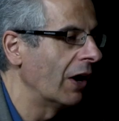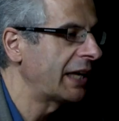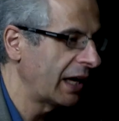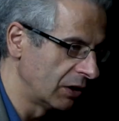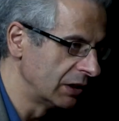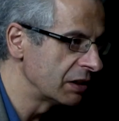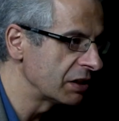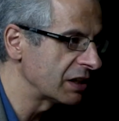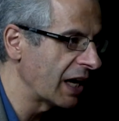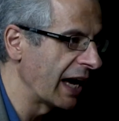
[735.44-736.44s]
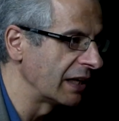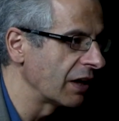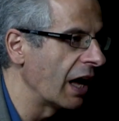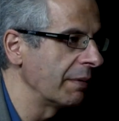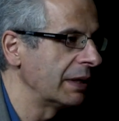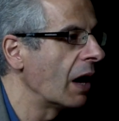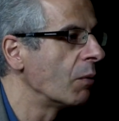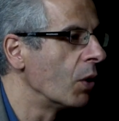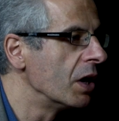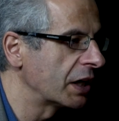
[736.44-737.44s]
I can understand. I mean, I
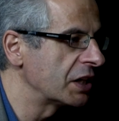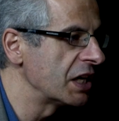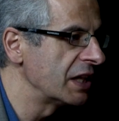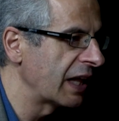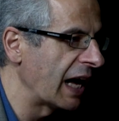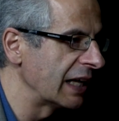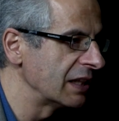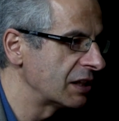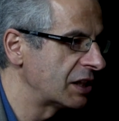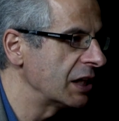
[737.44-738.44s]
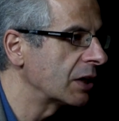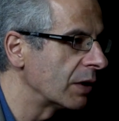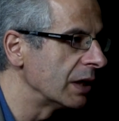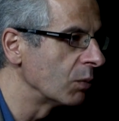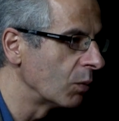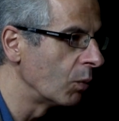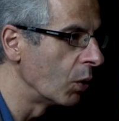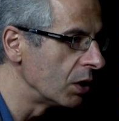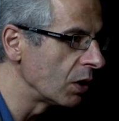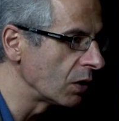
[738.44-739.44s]
worked in that secret
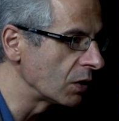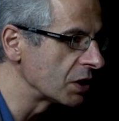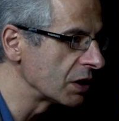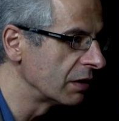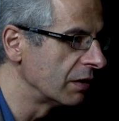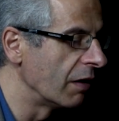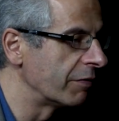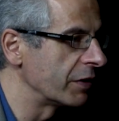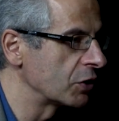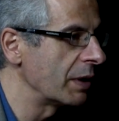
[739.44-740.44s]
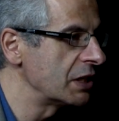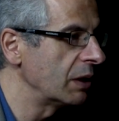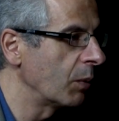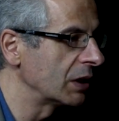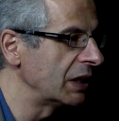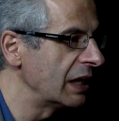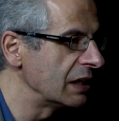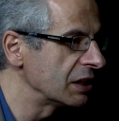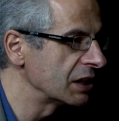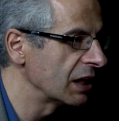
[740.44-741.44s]
world for 21
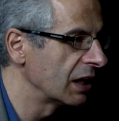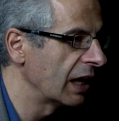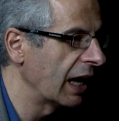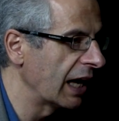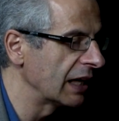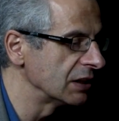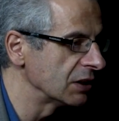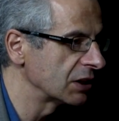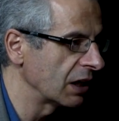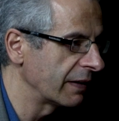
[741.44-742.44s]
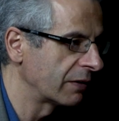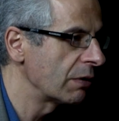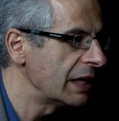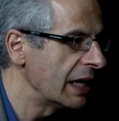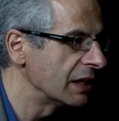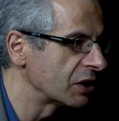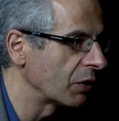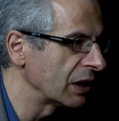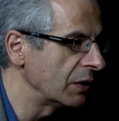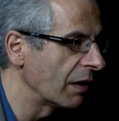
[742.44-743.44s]
years and 3 years
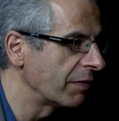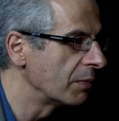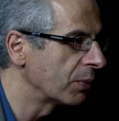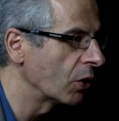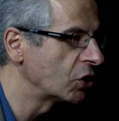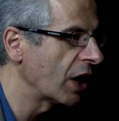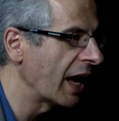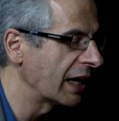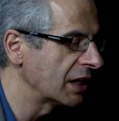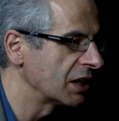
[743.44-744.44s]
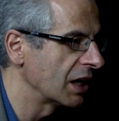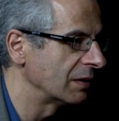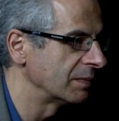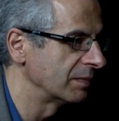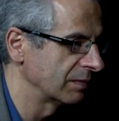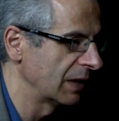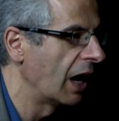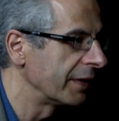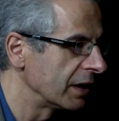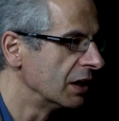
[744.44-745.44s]
on the UFO project,
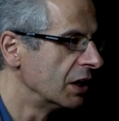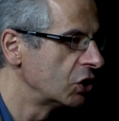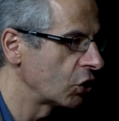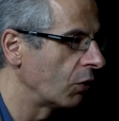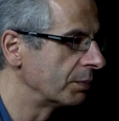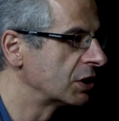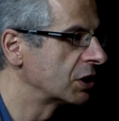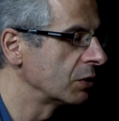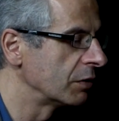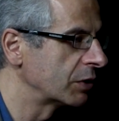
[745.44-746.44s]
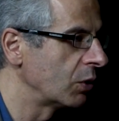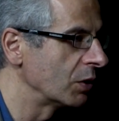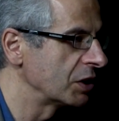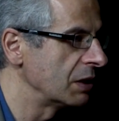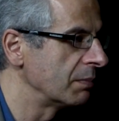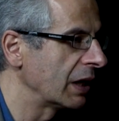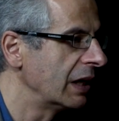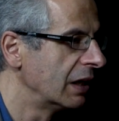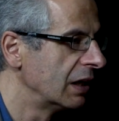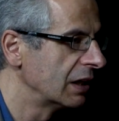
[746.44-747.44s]
other jobs too, of course, in my
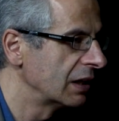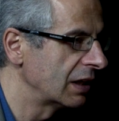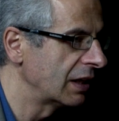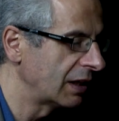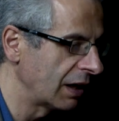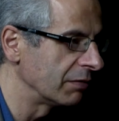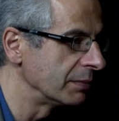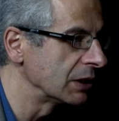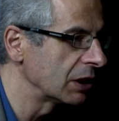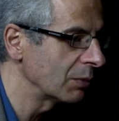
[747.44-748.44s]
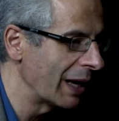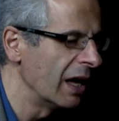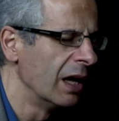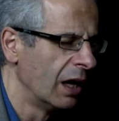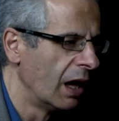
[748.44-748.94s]
government career.